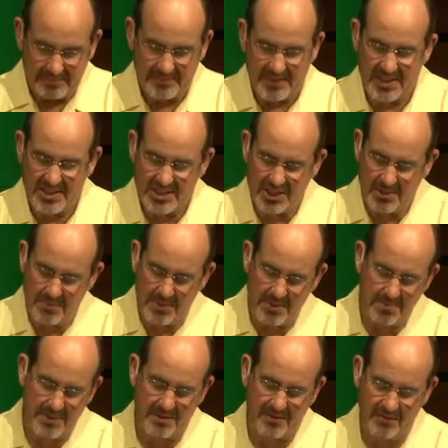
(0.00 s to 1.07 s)
his
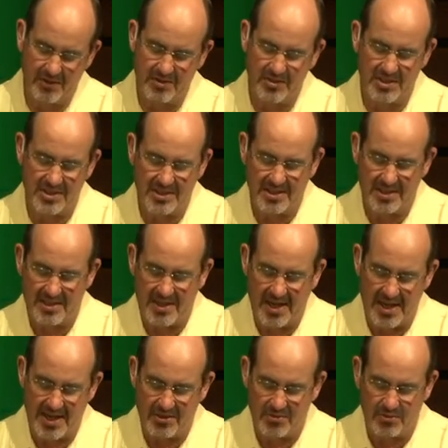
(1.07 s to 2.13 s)
commitment, verses
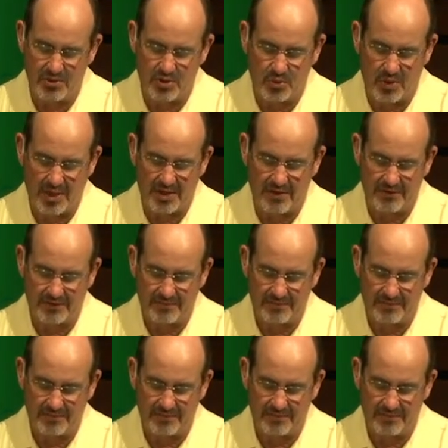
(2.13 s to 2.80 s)
9 through 12,